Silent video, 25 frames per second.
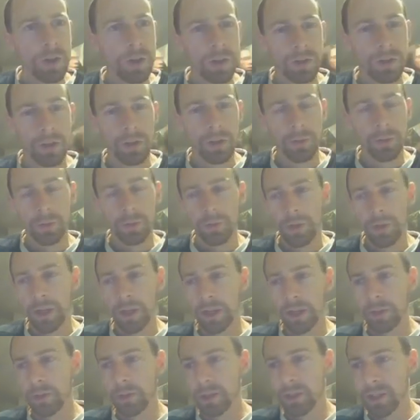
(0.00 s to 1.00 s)
So
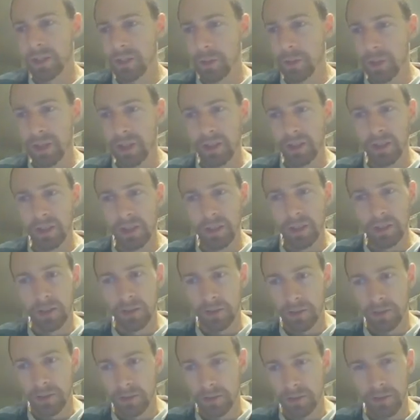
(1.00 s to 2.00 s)
uh, let's go back to
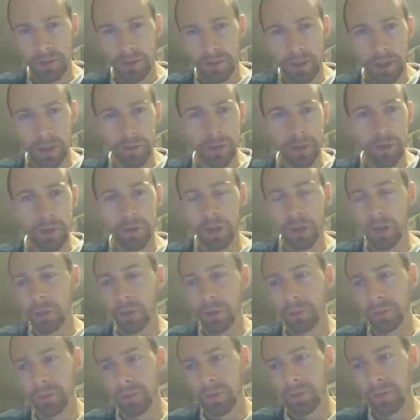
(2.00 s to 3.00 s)
this. If you ever
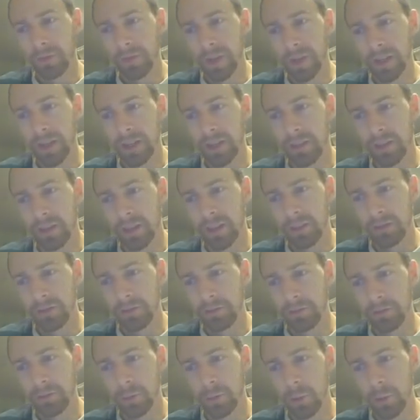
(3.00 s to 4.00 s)
finding things
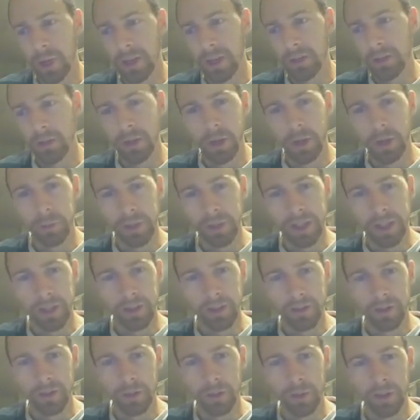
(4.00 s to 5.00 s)
way too
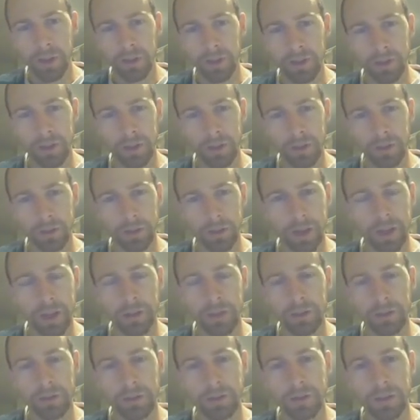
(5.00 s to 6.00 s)
complicated, there's too many things on the
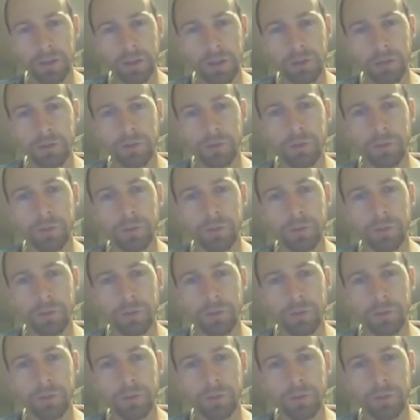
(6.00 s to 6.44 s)
screen, just just